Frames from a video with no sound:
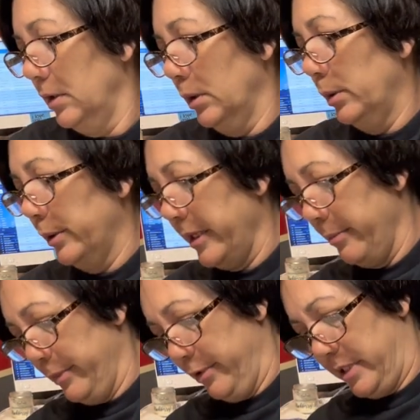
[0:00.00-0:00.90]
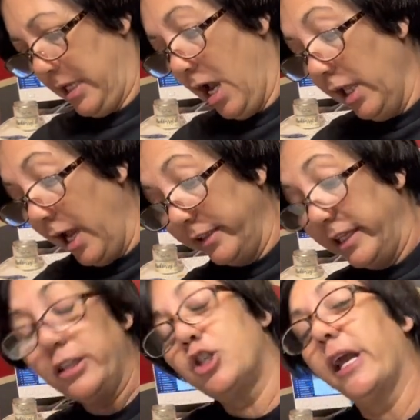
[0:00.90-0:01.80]
Lord have mercy. I, I,
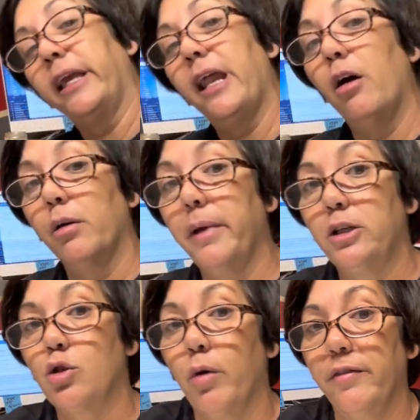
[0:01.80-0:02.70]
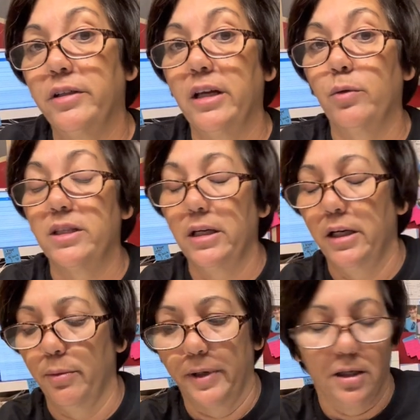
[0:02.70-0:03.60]
did check it out to make sure everything was in
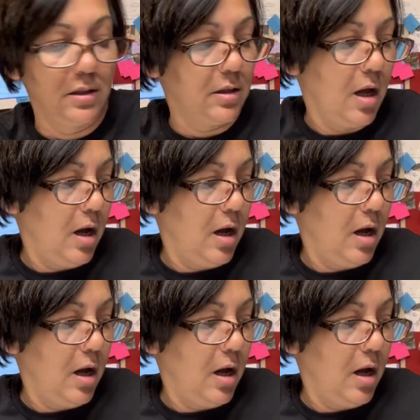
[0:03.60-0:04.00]
here because,